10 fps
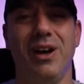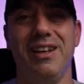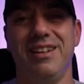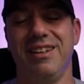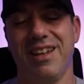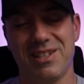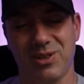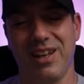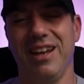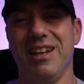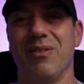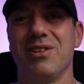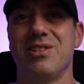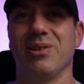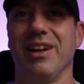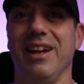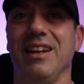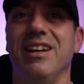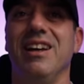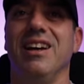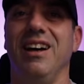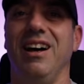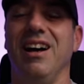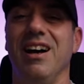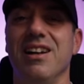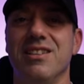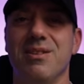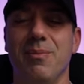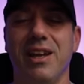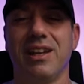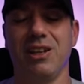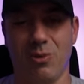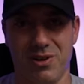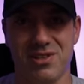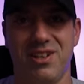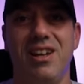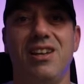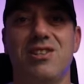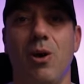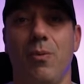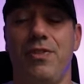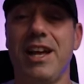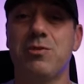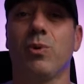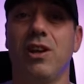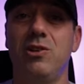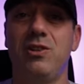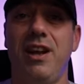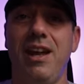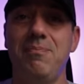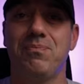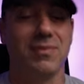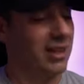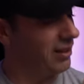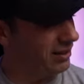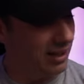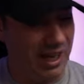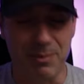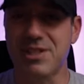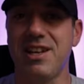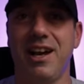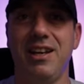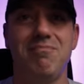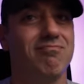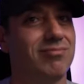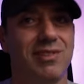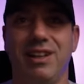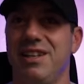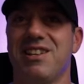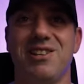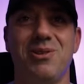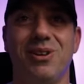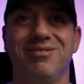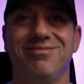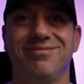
but that's okay. Never too late uh, to make it yours. So that's what we're going to do today. I'm excited. Let's get to it.